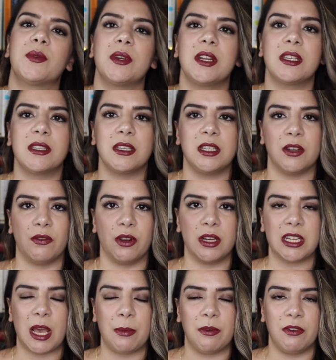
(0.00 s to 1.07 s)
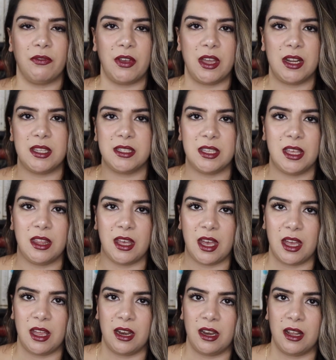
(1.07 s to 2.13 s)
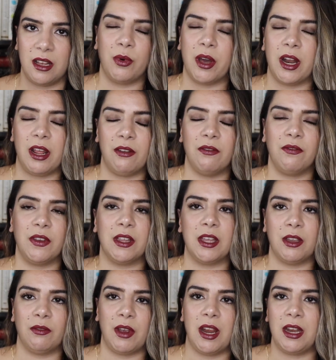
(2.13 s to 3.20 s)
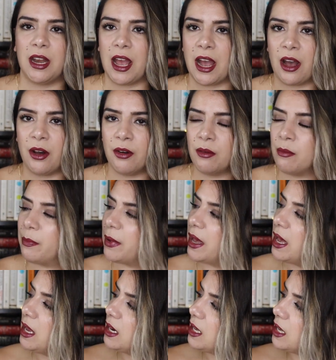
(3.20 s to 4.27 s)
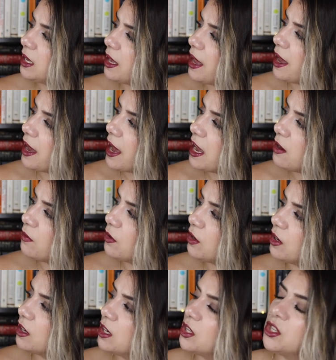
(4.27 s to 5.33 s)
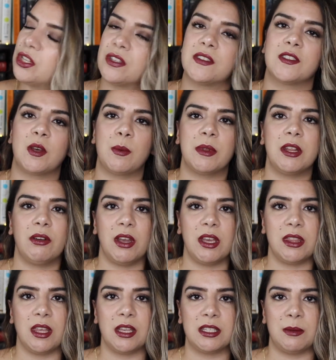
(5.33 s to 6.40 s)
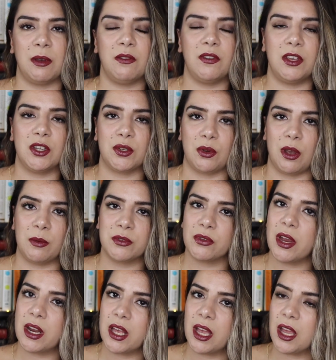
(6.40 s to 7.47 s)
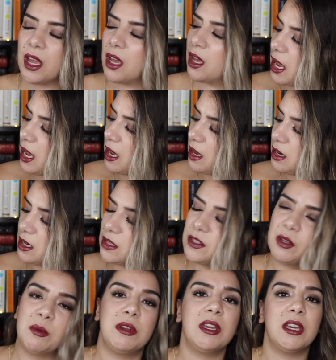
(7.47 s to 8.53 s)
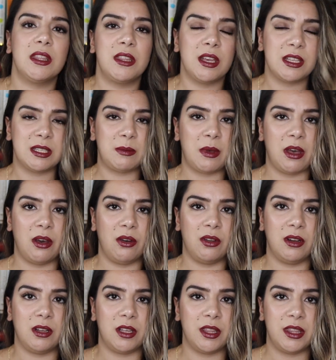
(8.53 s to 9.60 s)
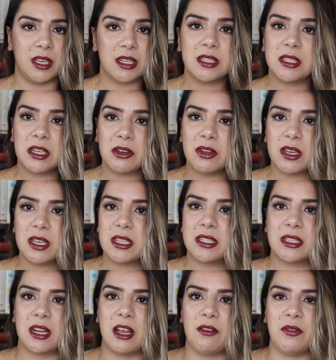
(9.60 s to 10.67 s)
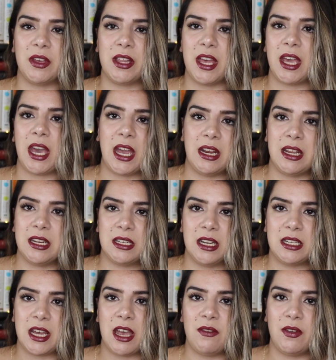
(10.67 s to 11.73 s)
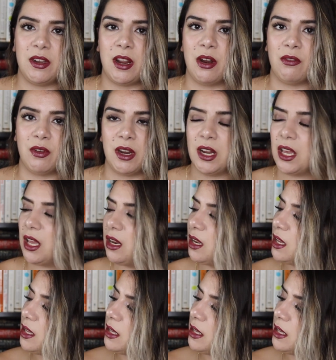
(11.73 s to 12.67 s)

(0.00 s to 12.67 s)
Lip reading: one is a different type of fantasy than what I'm feeling right now, but I have heard just so many great things about V.E. Schwab's writing and so many good things about this series that I feel like I need to dive in and read it